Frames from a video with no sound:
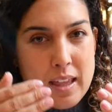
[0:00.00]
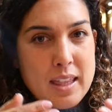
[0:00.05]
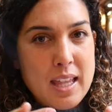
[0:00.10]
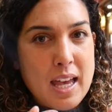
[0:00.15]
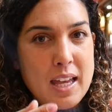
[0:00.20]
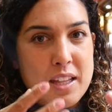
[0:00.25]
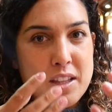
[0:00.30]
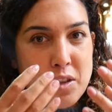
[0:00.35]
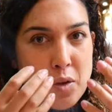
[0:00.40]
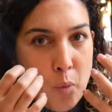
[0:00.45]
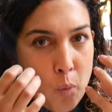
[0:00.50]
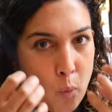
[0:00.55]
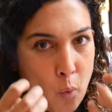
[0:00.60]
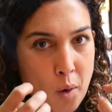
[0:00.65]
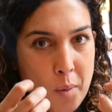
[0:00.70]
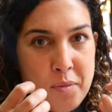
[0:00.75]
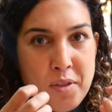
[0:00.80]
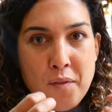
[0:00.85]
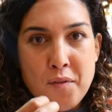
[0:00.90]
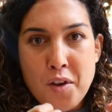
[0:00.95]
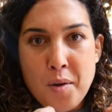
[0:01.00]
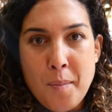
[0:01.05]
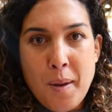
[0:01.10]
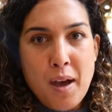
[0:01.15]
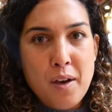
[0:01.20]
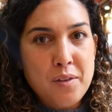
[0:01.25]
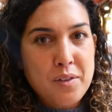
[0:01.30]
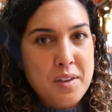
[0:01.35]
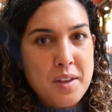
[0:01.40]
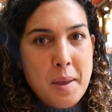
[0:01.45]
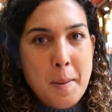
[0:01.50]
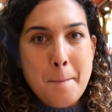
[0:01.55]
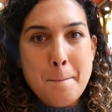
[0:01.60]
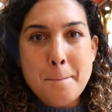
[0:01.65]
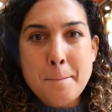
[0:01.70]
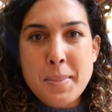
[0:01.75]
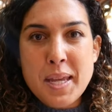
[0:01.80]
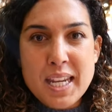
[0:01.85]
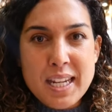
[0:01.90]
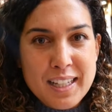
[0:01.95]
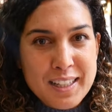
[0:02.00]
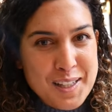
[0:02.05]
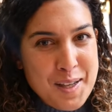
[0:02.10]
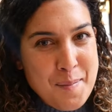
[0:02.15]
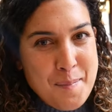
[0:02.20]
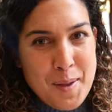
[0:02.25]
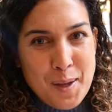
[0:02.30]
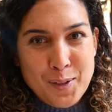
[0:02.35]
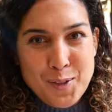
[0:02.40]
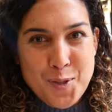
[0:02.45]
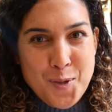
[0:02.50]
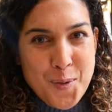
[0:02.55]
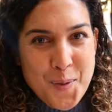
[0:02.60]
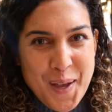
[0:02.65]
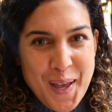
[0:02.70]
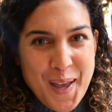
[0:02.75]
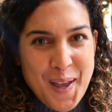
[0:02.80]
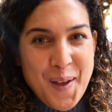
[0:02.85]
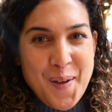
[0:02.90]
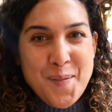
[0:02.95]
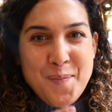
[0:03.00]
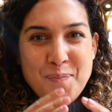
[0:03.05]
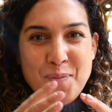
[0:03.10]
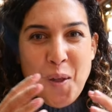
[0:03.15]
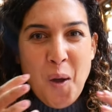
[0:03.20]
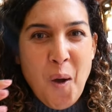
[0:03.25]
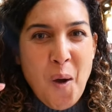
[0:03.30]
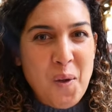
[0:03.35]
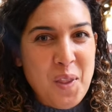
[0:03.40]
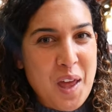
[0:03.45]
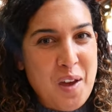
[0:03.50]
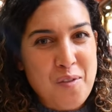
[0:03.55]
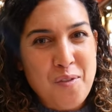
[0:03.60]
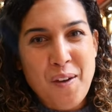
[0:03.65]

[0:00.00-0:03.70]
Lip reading: that the warmth of your mouth immediately melts away all that